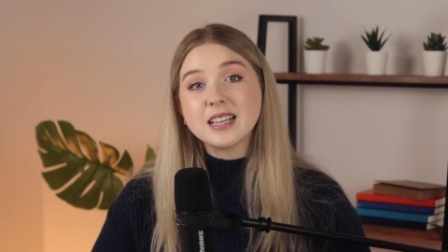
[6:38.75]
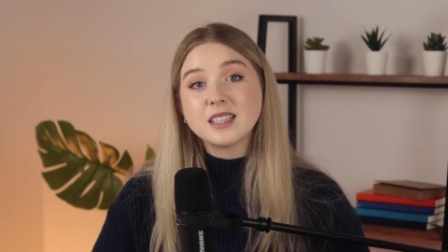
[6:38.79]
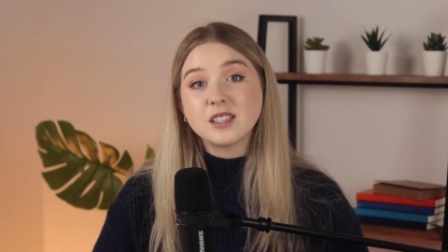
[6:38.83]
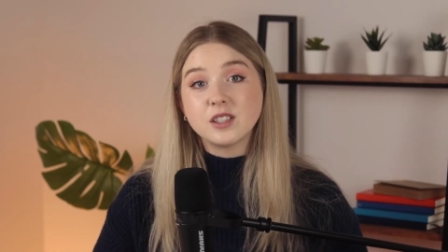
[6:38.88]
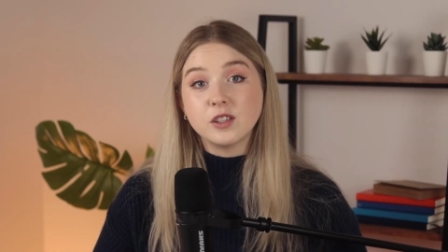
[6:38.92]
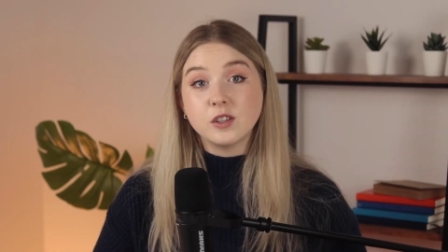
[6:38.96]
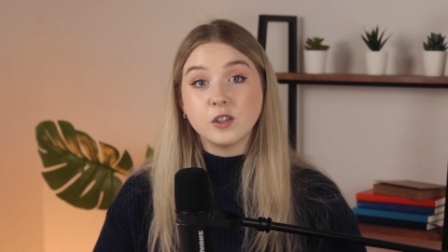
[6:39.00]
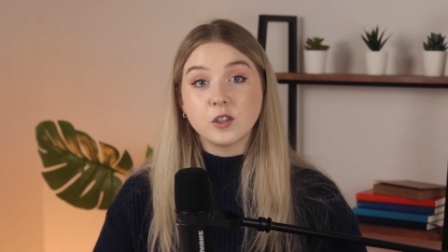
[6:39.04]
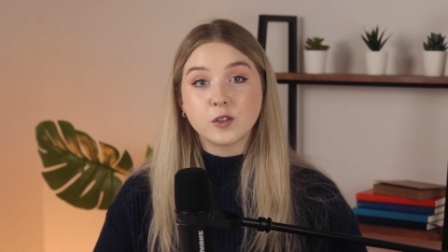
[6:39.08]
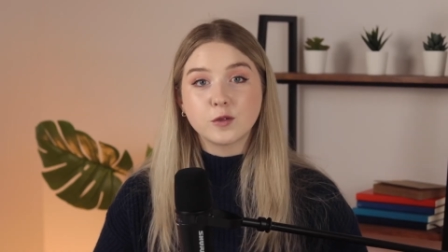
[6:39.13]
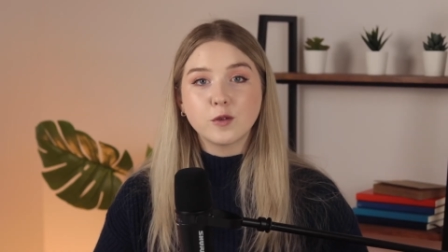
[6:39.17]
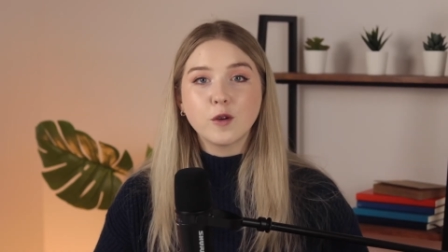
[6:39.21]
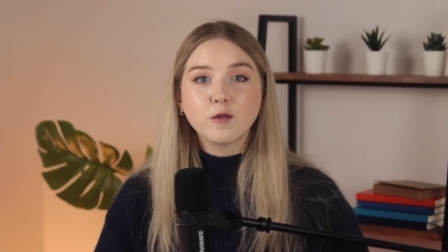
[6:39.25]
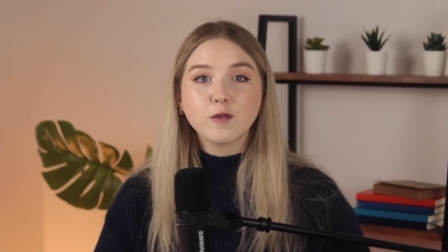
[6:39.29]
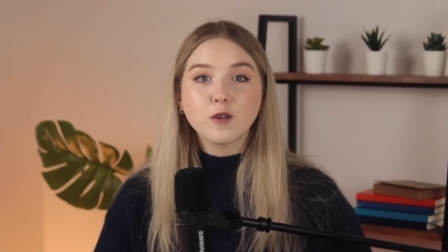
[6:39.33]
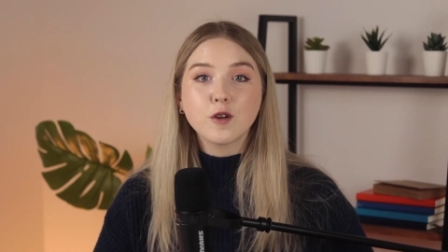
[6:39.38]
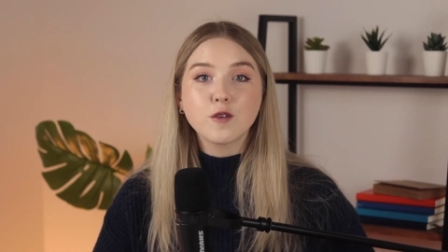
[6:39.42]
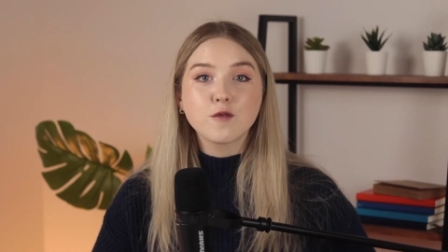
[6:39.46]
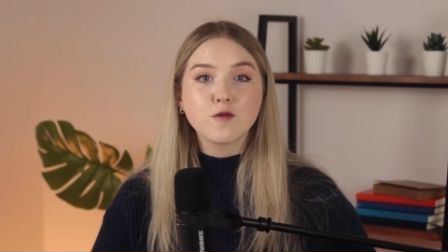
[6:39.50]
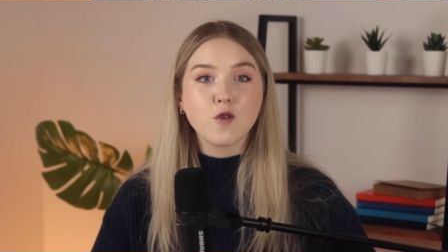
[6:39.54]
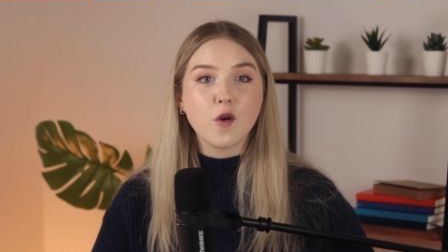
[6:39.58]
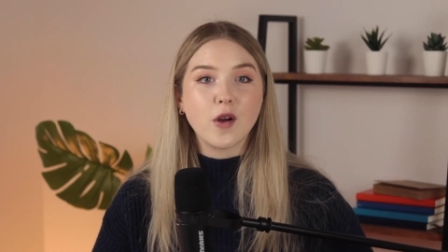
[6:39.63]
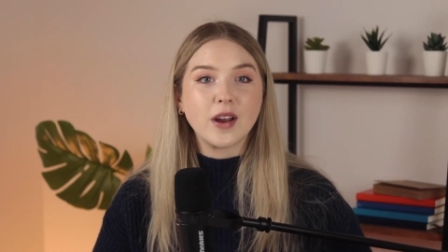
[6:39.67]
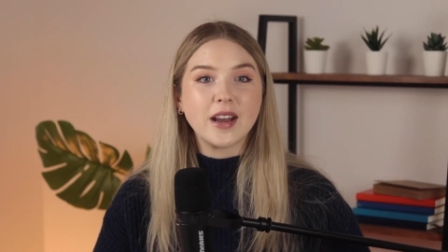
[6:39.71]
it's useful
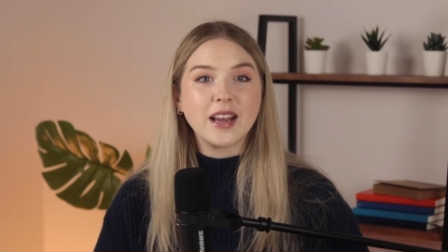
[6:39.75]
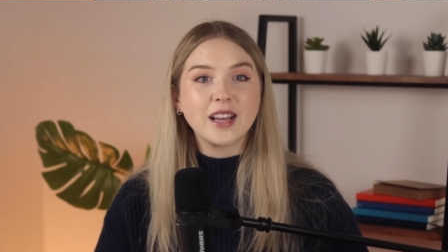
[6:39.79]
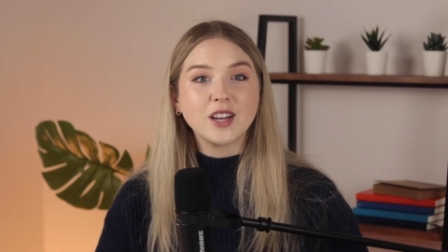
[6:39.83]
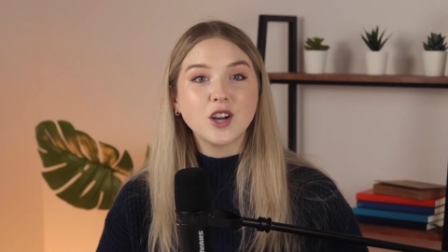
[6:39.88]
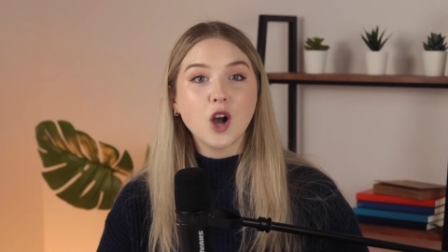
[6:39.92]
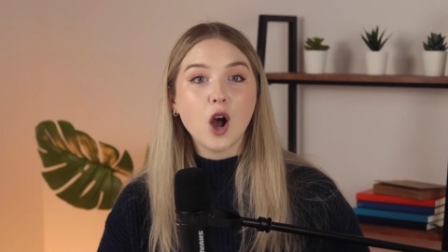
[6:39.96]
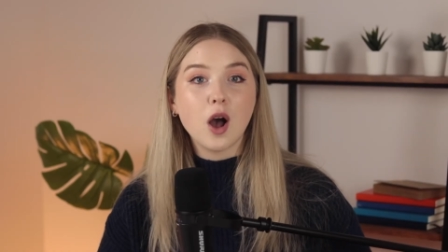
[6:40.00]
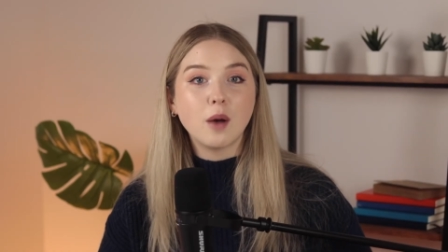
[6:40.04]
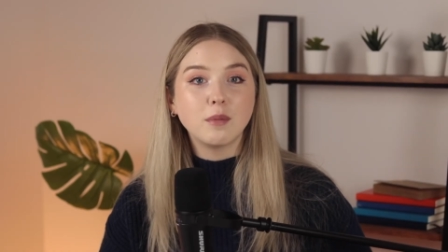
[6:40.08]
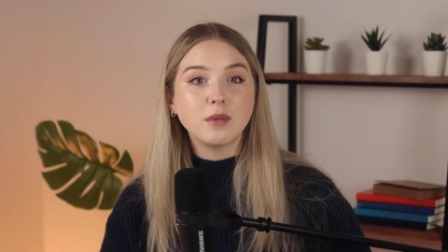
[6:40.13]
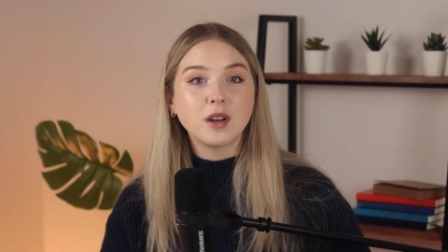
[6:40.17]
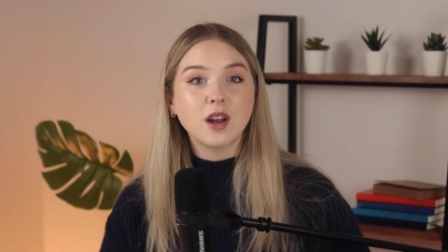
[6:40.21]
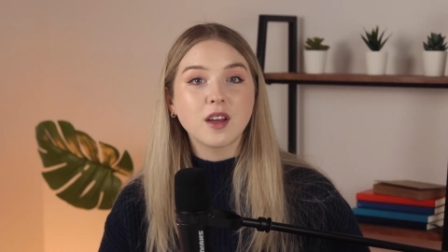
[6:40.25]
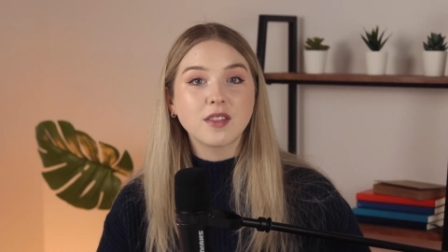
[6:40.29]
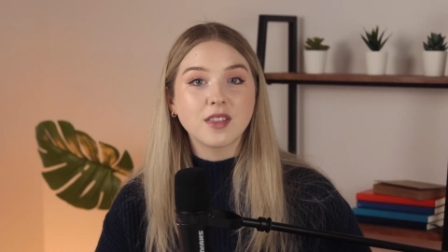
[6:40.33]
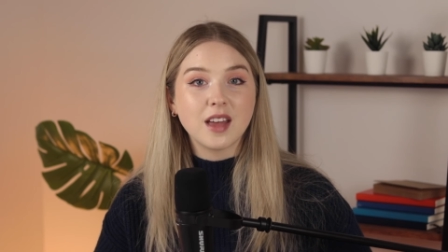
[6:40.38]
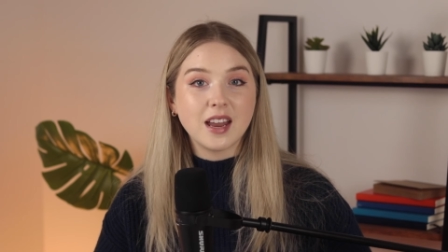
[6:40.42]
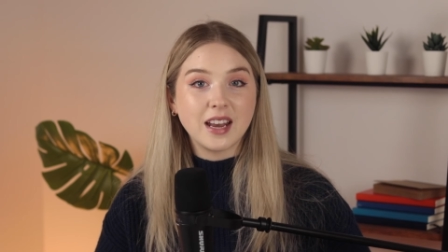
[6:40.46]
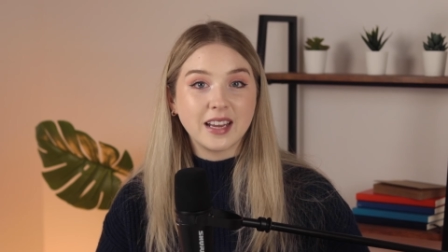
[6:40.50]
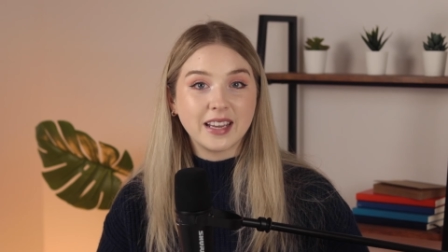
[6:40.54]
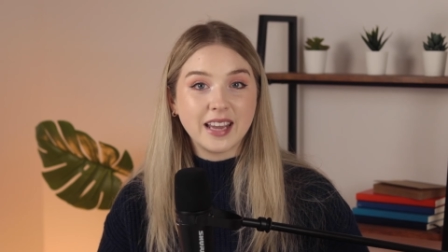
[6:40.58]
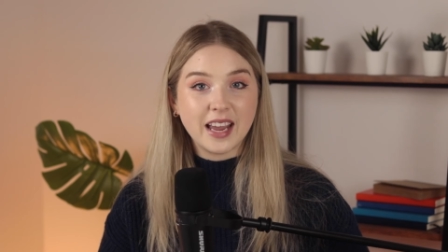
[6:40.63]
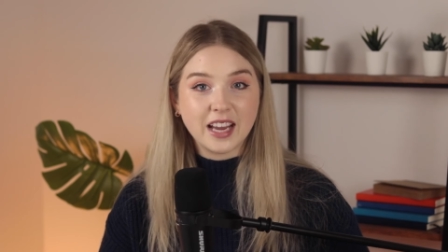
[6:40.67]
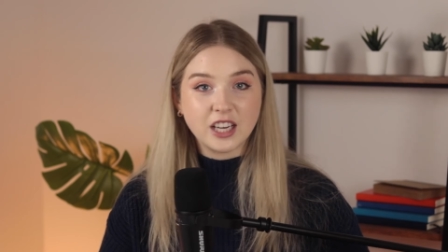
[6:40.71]
for avoiding common
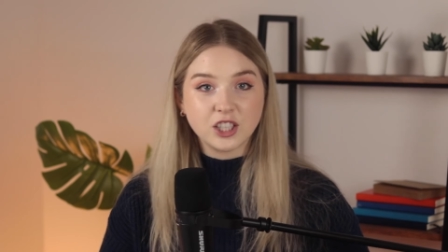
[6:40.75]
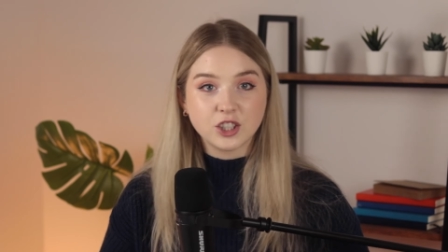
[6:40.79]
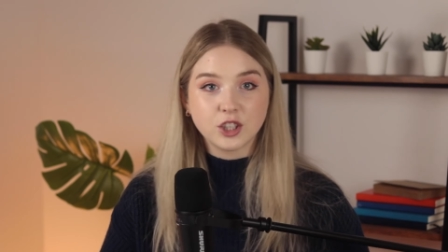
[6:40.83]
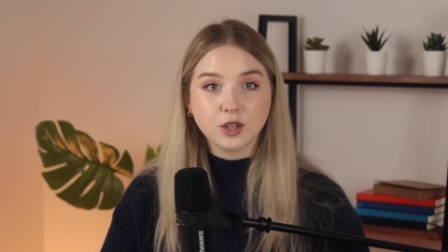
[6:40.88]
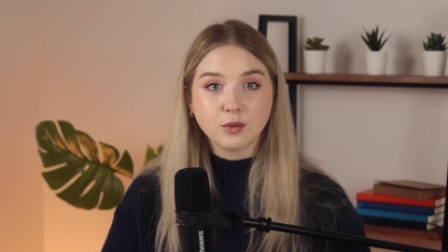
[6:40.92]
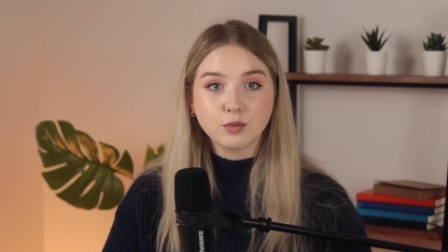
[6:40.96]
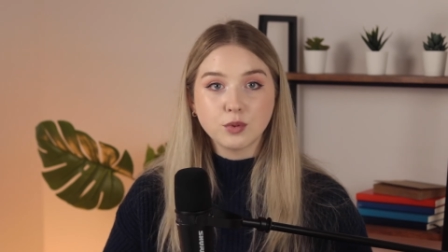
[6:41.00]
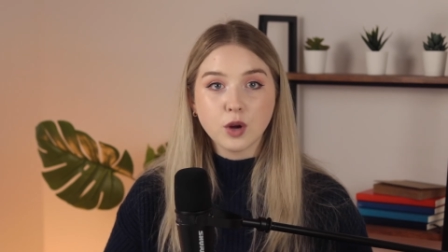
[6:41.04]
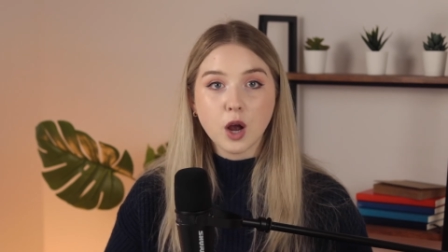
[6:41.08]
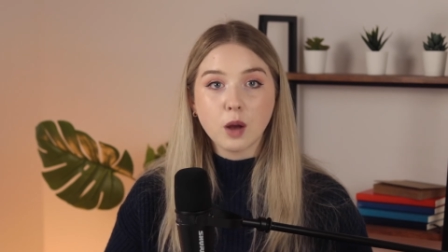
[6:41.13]
authentication